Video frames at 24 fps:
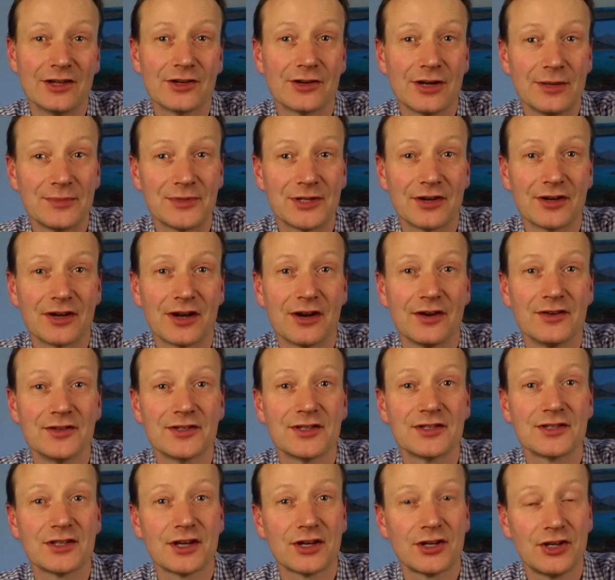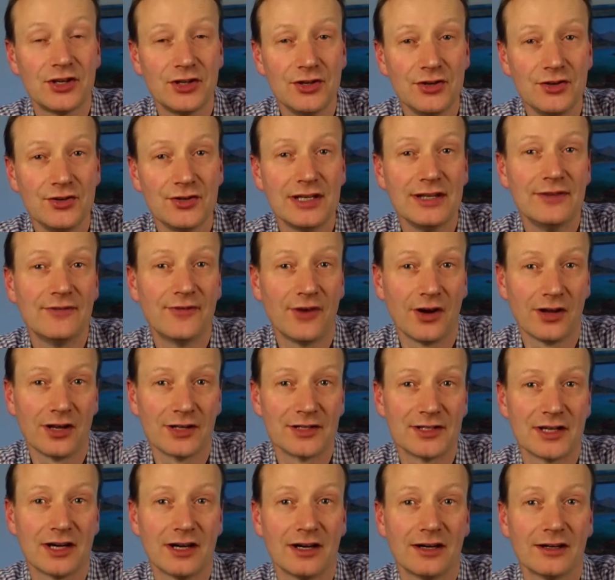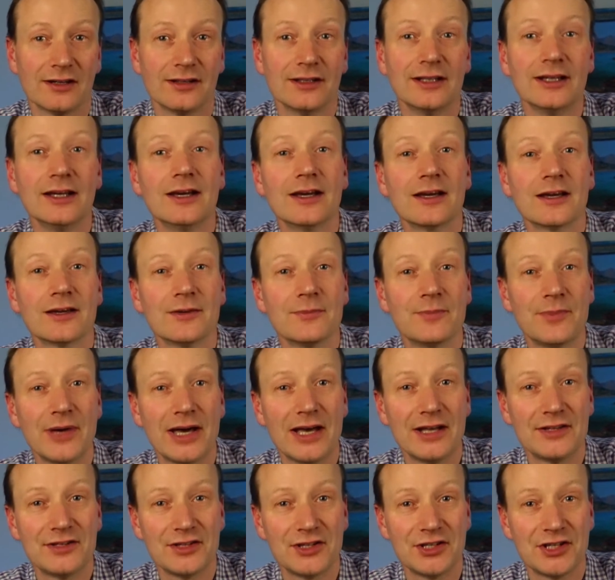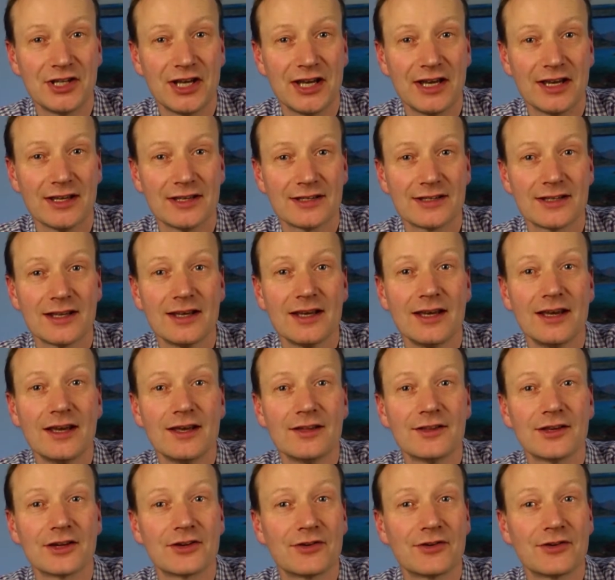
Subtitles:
cryptocurrencies are hugely volatile compared to shares. The